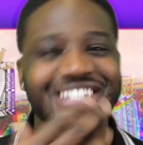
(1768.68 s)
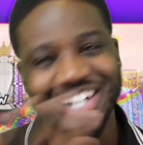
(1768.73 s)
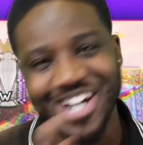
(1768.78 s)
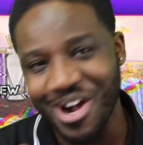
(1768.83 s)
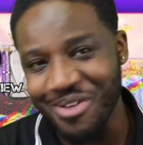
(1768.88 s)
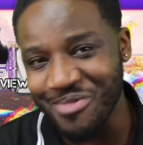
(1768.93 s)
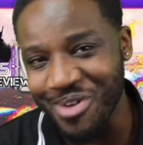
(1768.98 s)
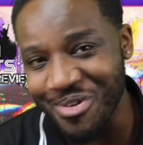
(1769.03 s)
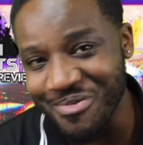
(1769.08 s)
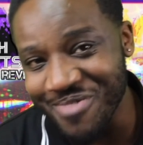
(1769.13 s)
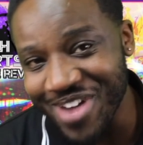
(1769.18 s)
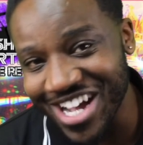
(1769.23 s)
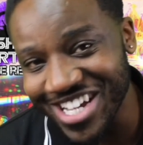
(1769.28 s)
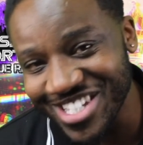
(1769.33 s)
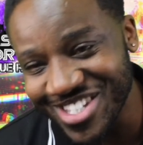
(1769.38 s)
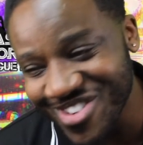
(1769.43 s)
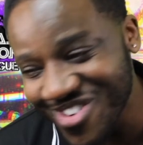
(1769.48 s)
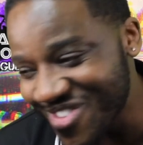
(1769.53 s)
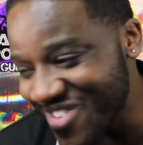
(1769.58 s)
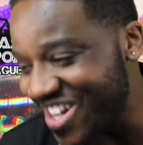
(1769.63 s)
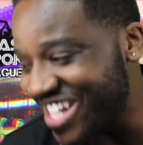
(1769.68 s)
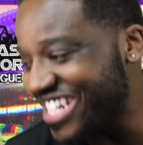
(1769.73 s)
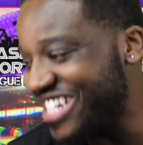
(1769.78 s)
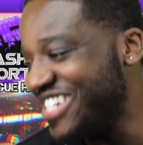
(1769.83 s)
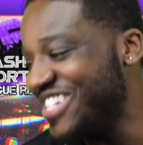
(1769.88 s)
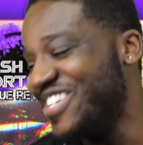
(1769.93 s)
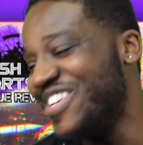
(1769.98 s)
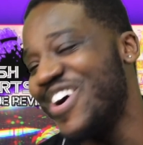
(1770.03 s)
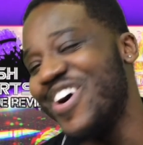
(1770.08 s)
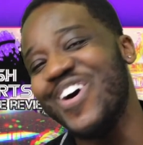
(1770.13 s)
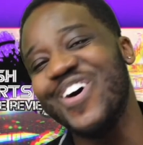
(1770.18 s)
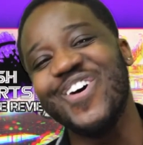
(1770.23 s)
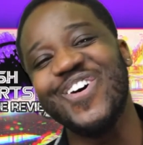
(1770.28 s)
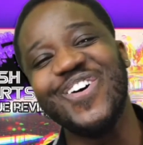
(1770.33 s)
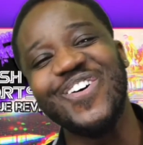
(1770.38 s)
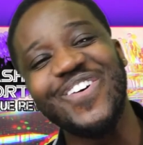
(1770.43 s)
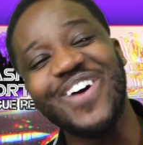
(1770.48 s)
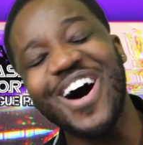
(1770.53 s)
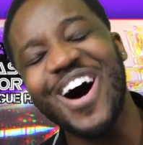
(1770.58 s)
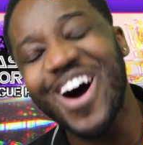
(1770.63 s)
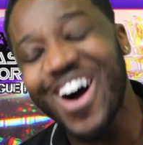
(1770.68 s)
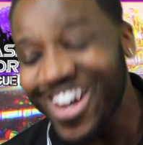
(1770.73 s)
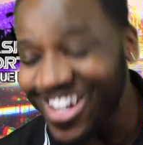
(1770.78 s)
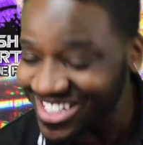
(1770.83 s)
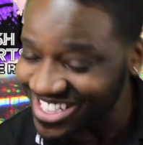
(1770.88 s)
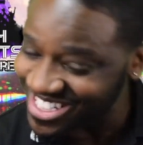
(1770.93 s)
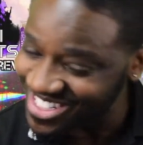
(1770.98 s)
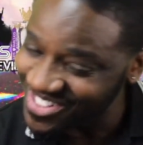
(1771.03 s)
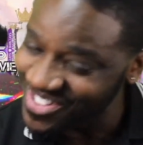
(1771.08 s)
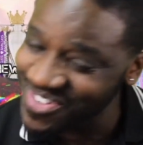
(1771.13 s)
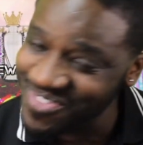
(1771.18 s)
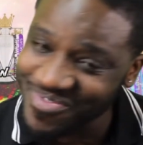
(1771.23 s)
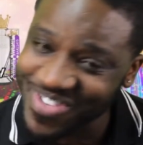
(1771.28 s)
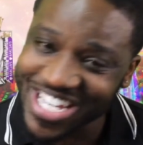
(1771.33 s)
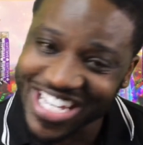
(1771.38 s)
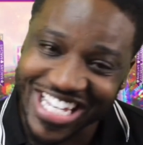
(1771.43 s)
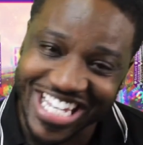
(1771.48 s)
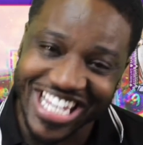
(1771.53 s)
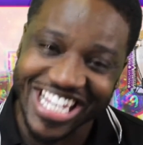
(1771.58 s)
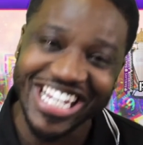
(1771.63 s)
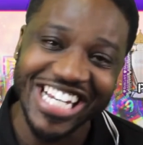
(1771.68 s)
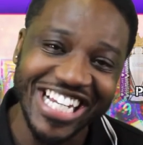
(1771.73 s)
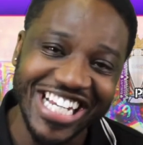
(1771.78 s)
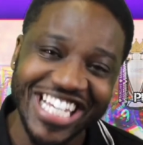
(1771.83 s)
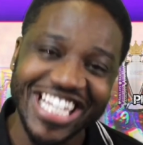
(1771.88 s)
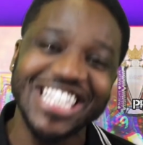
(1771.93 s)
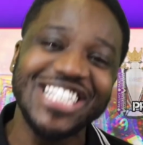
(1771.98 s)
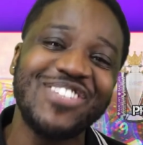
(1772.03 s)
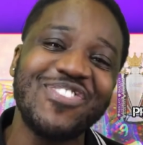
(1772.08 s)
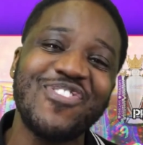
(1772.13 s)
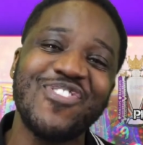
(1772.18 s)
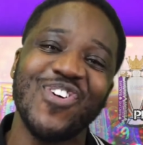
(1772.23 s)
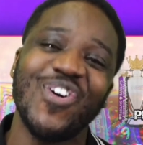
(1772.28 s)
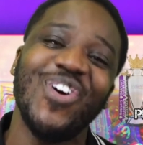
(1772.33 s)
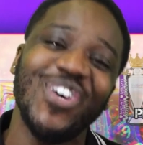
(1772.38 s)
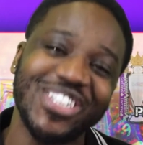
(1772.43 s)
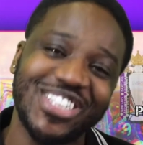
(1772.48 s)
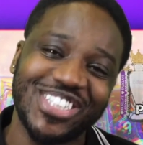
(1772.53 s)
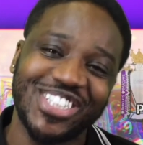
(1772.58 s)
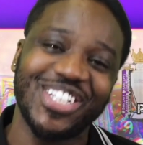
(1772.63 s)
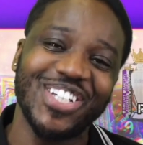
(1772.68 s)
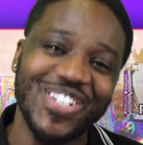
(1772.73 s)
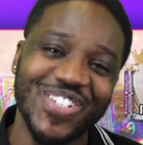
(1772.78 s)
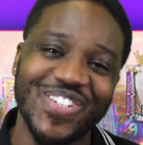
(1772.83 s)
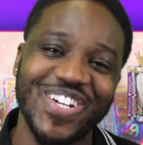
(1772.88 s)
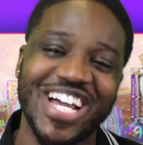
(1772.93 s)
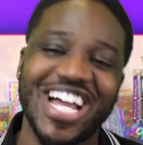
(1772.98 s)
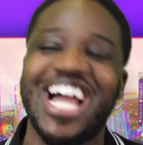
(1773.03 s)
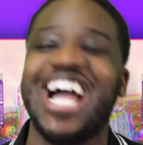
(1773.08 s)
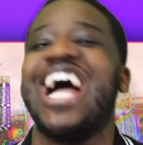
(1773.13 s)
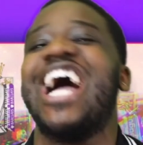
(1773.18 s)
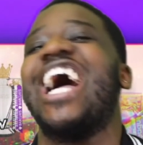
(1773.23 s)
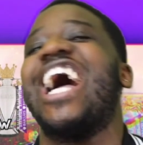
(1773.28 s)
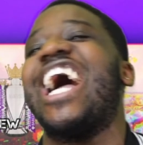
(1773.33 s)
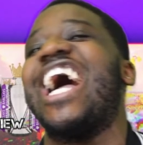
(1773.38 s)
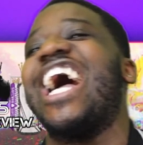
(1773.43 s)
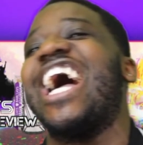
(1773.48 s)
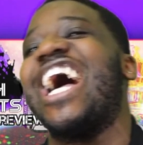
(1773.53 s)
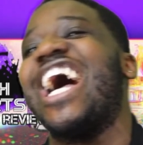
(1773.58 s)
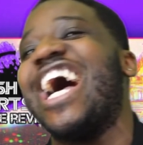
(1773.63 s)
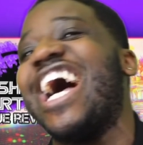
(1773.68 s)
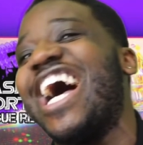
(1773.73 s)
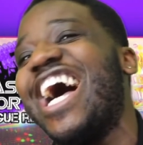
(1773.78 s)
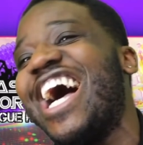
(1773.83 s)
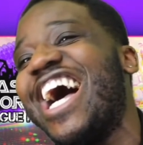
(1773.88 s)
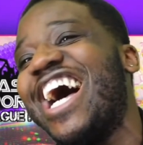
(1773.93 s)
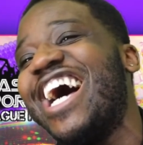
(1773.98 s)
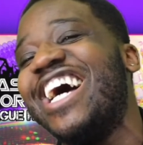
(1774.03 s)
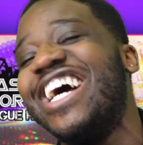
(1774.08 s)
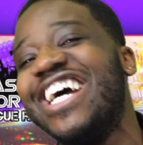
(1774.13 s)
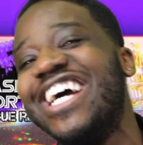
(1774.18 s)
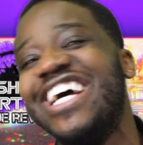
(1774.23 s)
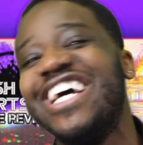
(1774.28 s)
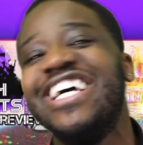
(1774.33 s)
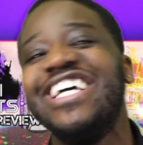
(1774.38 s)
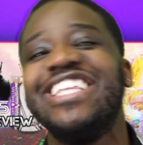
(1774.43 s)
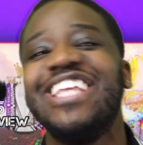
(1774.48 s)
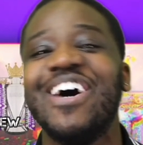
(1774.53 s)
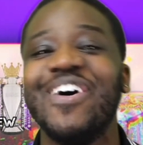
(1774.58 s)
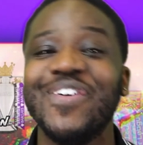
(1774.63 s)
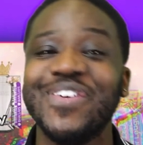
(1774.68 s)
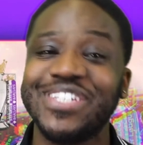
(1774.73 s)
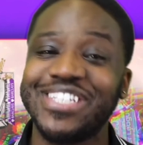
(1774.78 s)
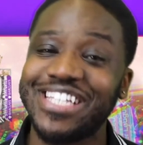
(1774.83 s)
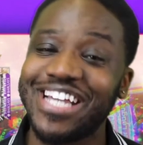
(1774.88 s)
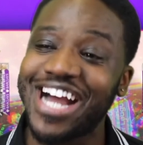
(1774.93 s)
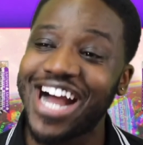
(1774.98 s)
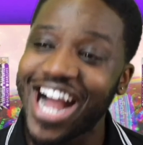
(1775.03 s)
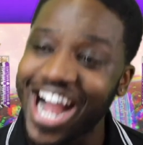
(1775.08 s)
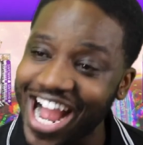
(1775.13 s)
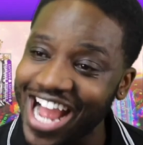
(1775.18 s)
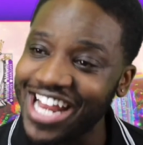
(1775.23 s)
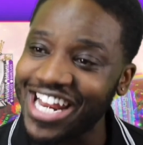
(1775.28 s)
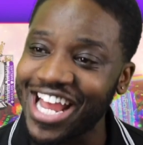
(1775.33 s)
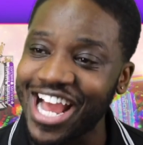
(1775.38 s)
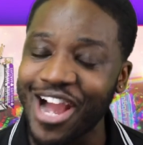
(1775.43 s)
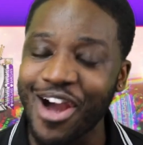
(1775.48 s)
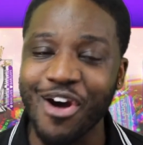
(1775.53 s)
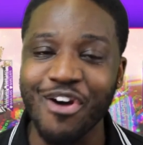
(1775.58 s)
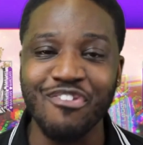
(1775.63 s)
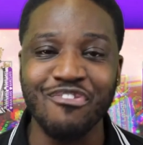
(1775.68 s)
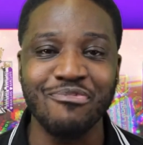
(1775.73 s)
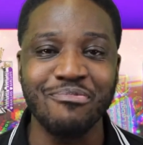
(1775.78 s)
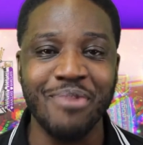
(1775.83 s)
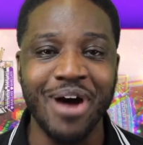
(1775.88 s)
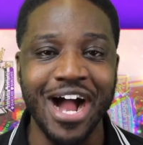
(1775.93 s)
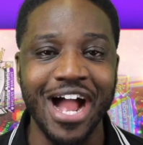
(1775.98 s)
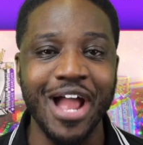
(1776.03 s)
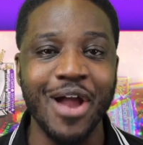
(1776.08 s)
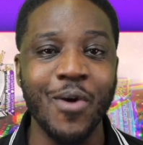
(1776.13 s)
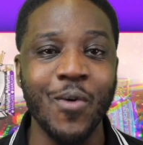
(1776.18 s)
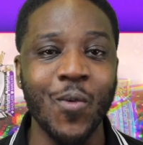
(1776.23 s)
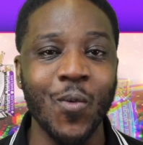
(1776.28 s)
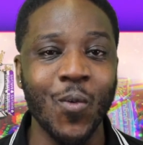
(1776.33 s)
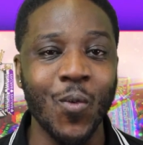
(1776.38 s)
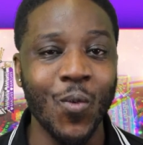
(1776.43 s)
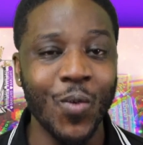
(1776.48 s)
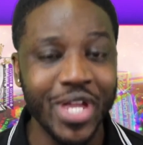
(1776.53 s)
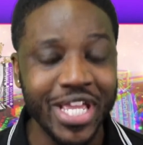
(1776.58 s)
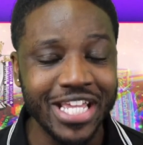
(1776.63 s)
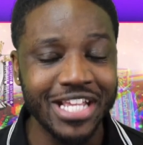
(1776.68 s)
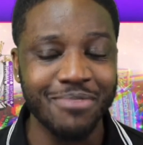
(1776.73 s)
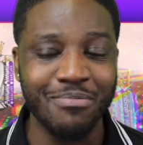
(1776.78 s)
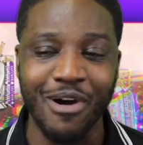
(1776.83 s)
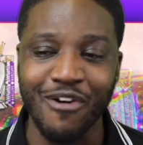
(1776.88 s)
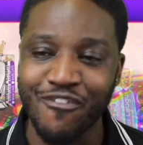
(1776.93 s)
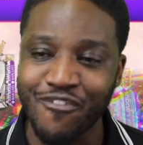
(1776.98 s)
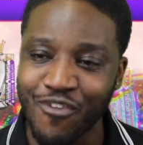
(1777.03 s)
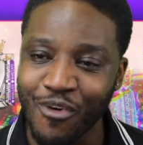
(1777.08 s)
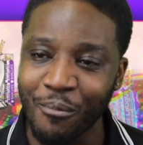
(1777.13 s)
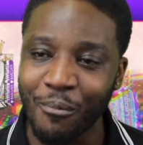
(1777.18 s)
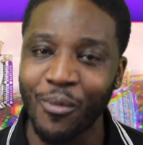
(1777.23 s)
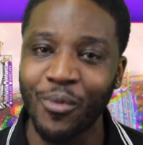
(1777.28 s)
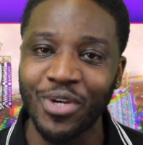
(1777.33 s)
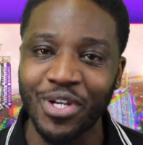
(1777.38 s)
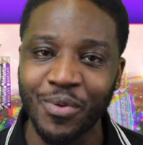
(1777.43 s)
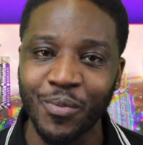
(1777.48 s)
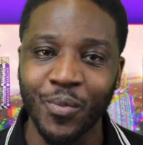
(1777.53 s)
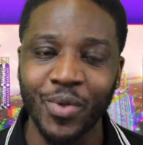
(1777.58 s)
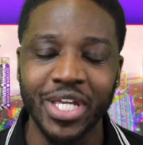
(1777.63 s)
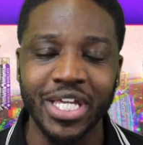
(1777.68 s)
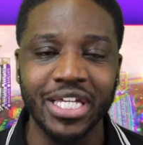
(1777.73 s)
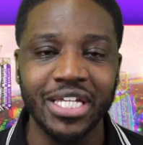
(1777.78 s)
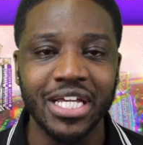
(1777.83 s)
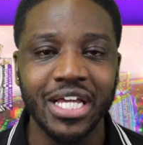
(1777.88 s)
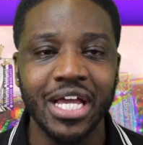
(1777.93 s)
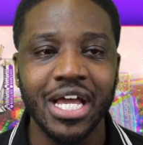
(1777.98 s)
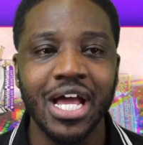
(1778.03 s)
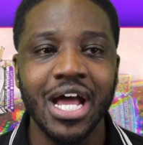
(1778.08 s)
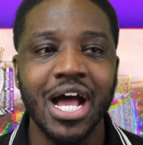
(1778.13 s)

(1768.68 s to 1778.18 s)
come on, man, you already know. Arsenal beating Leeds 4-2. That was the highlight of my week, my footballing week.